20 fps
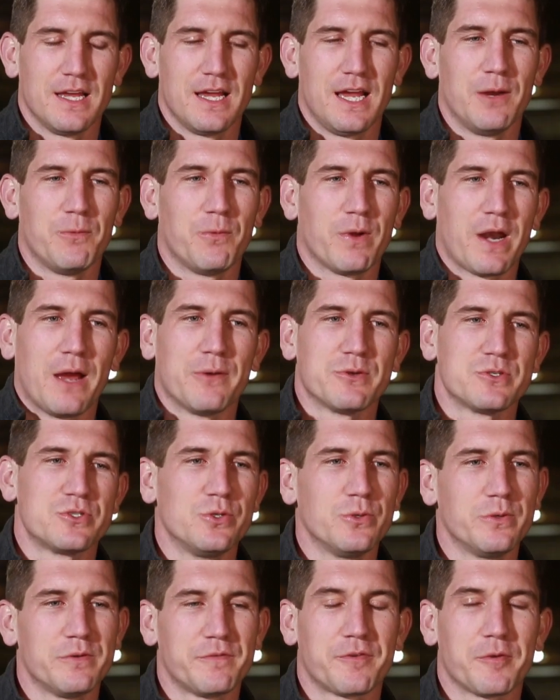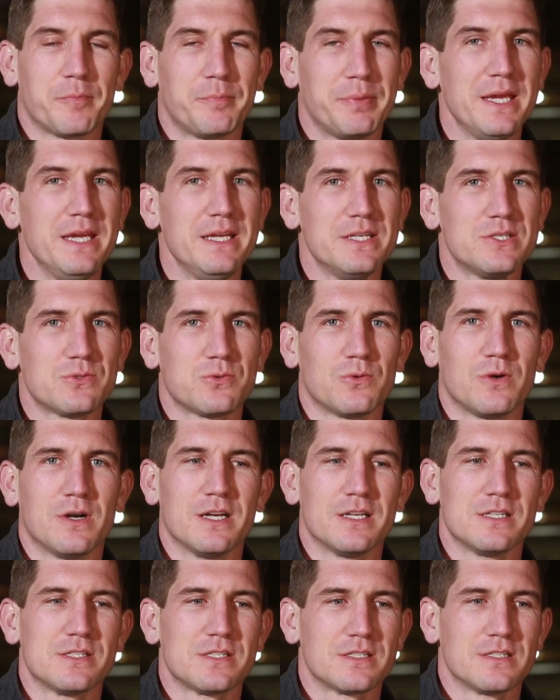And what I was doing for peace
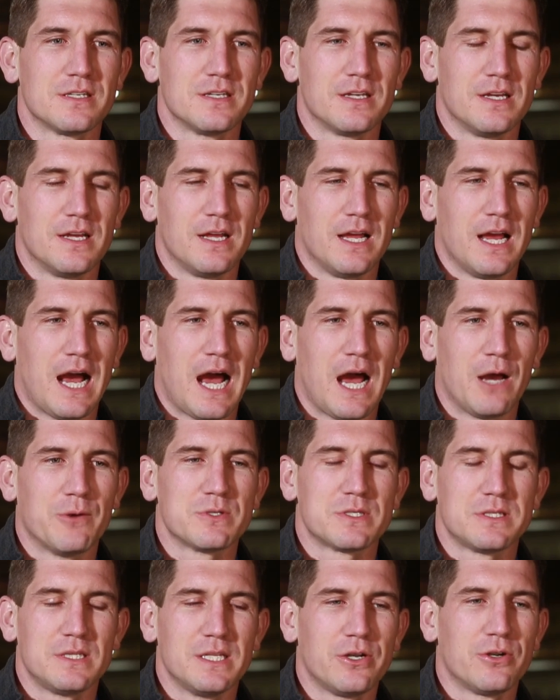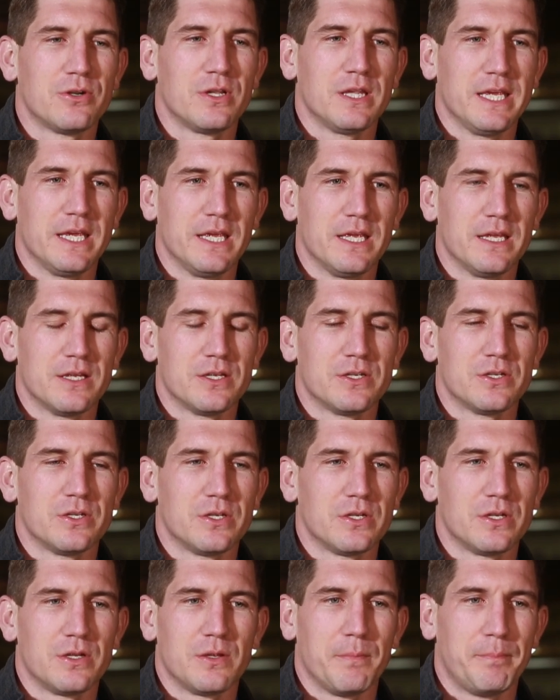was I was literally
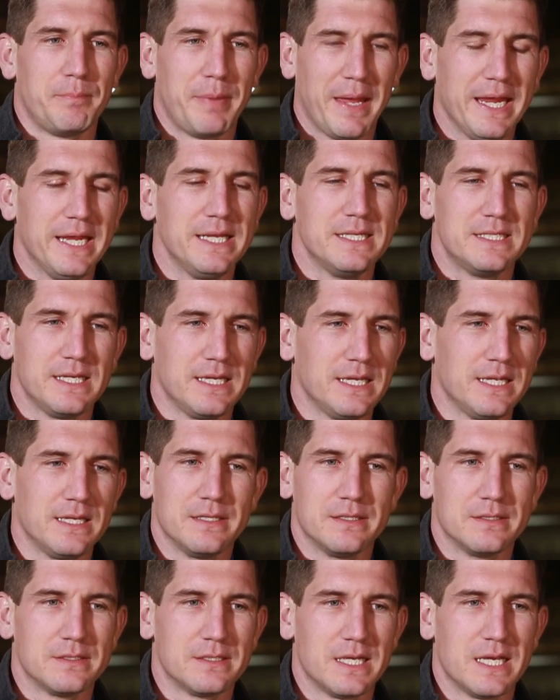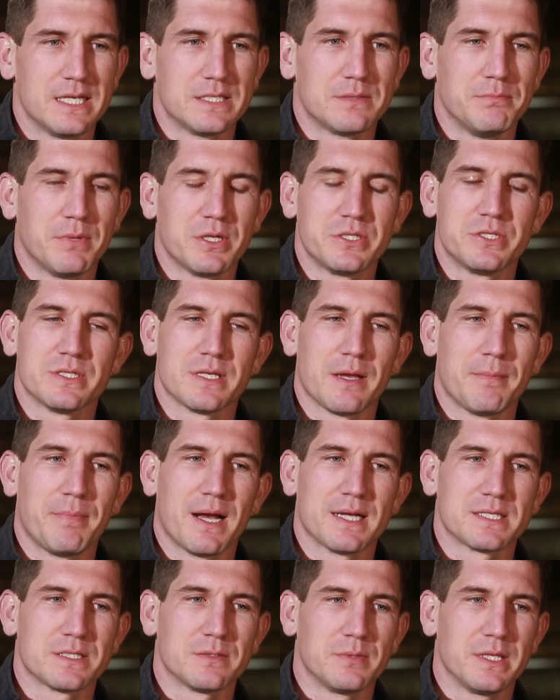painting as much as I
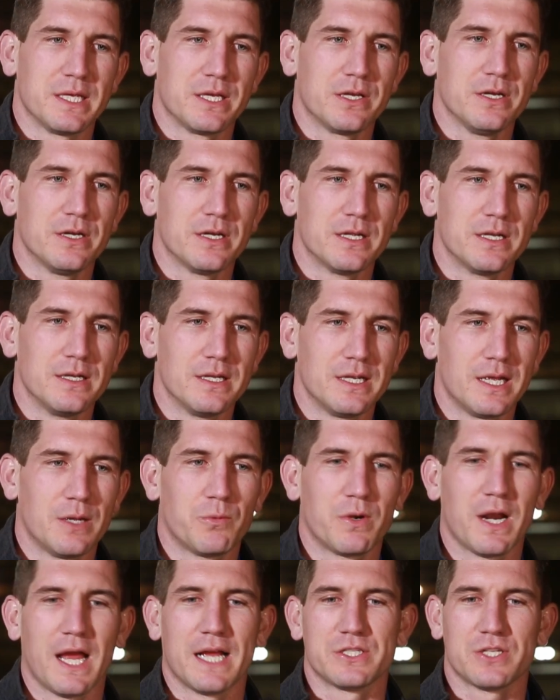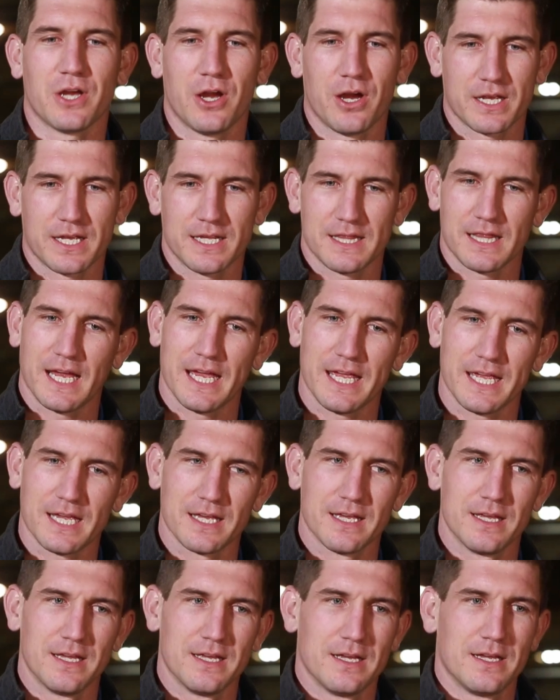possibly could. And we're not talking like,
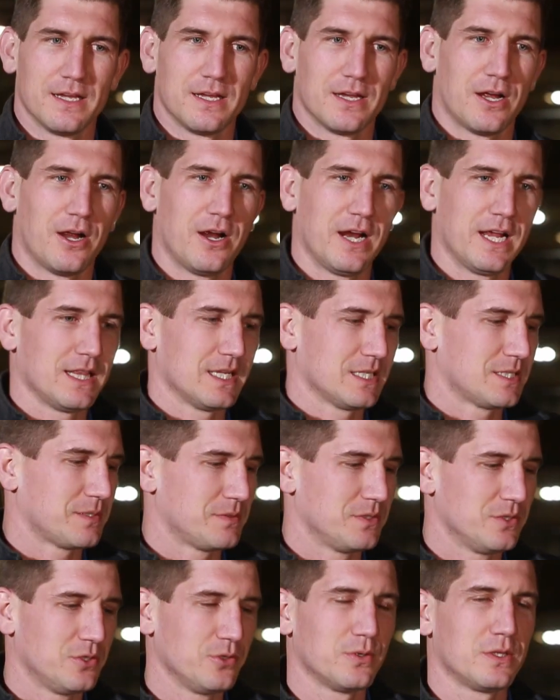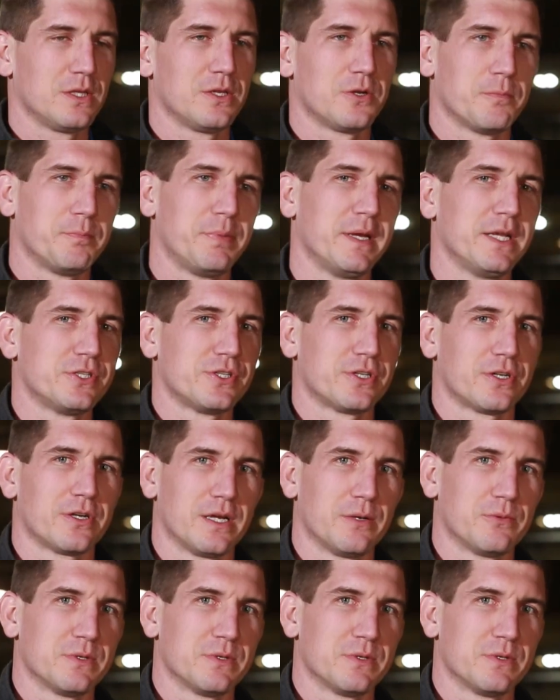all right, let's do a little picture. It